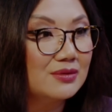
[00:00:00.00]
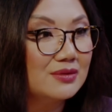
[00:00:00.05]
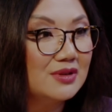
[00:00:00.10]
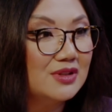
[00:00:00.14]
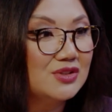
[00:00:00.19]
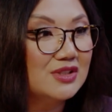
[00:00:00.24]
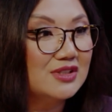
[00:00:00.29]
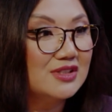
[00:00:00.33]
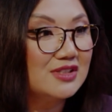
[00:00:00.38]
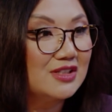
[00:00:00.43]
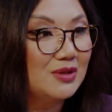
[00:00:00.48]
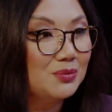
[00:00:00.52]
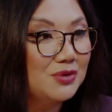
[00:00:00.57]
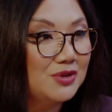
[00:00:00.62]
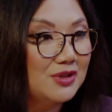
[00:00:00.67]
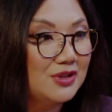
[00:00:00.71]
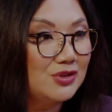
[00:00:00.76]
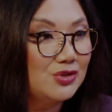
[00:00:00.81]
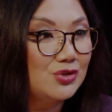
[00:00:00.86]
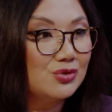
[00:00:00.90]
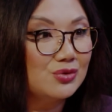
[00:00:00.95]
Is it
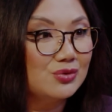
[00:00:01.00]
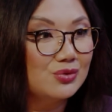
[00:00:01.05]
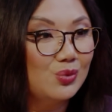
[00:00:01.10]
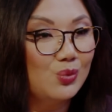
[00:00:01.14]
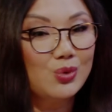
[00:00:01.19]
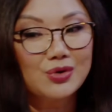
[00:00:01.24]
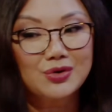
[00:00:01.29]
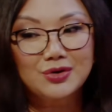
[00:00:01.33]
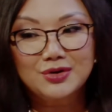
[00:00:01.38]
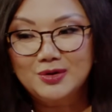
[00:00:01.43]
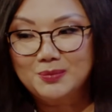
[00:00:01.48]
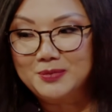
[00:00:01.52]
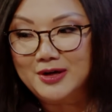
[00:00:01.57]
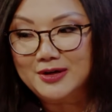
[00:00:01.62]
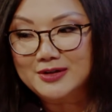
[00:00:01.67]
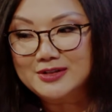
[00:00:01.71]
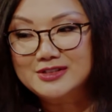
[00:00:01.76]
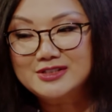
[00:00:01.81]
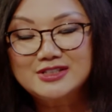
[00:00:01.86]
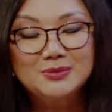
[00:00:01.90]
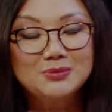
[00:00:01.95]
something to worry about?
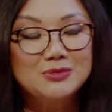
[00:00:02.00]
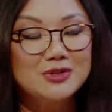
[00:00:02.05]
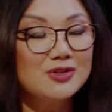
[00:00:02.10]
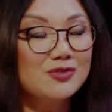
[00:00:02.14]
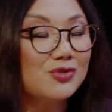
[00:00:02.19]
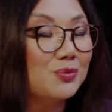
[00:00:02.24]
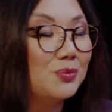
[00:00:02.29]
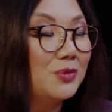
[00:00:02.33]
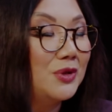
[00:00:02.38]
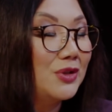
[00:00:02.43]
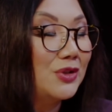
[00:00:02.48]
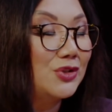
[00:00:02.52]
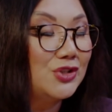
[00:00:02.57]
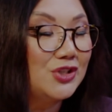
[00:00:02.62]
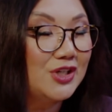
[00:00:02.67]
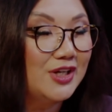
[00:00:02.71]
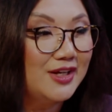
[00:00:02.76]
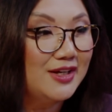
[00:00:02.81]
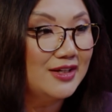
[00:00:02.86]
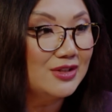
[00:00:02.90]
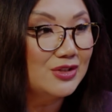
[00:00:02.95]
Is it something for me to
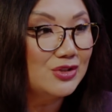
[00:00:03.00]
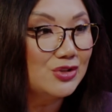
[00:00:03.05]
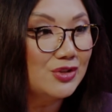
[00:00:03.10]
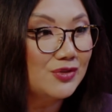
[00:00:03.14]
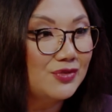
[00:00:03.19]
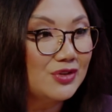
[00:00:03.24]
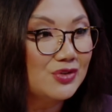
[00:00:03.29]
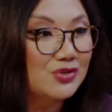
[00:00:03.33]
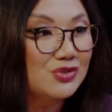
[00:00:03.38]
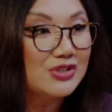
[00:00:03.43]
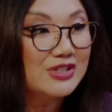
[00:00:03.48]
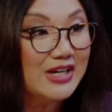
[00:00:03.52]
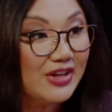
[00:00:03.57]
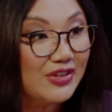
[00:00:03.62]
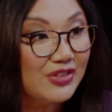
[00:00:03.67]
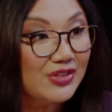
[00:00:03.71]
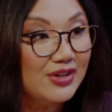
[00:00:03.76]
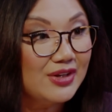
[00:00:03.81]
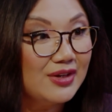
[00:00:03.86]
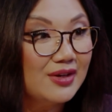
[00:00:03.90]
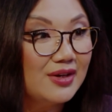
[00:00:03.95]
change? If there's
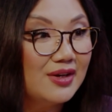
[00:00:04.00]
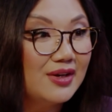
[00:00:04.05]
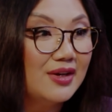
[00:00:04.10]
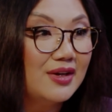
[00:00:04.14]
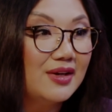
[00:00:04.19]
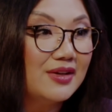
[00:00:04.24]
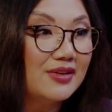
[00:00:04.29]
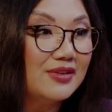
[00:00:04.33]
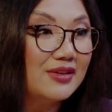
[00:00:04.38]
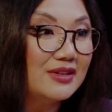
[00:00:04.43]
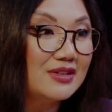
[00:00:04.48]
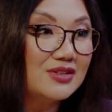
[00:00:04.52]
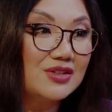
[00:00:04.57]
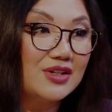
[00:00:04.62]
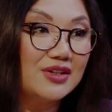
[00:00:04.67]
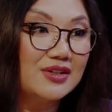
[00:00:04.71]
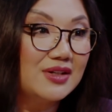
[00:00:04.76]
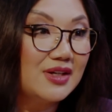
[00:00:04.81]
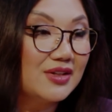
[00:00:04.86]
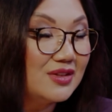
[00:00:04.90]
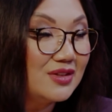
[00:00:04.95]
nothing, then it's got
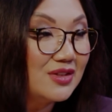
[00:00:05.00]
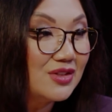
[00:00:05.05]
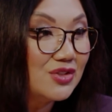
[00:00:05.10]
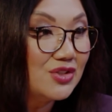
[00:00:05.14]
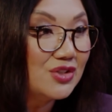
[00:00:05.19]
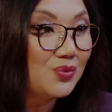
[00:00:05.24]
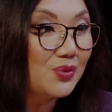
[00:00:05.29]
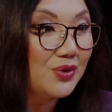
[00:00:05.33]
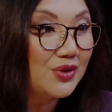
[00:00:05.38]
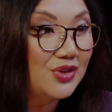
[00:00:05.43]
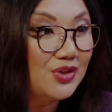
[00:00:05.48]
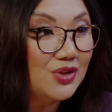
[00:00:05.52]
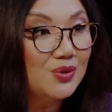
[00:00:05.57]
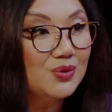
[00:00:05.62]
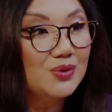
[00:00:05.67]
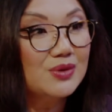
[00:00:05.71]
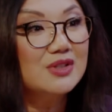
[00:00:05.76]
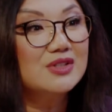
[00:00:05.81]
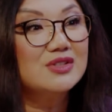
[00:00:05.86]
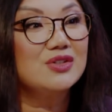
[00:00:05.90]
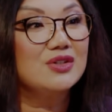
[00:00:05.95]
nothing to do with you.
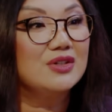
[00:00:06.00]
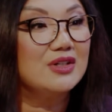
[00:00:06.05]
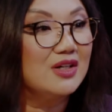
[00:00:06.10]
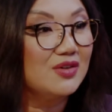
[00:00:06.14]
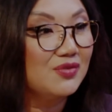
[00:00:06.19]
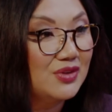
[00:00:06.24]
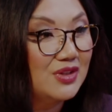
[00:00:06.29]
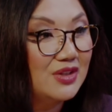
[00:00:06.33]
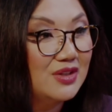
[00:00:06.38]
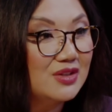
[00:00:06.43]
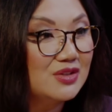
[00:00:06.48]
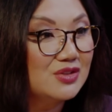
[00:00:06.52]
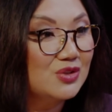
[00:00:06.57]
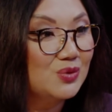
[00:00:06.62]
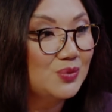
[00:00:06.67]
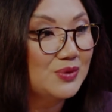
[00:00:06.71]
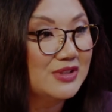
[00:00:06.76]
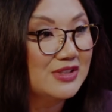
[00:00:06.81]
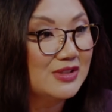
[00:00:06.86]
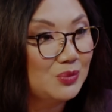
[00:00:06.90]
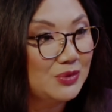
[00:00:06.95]
It's got everything to do
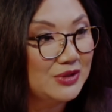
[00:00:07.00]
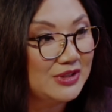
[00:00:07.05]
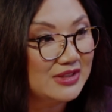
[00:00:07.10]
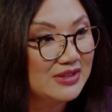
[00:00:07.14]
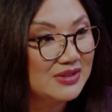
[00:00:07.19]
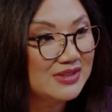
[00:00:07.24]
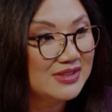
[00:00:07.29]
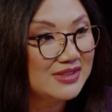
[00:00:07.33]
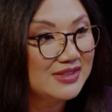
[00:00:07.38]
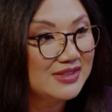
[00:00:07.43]
with someone else.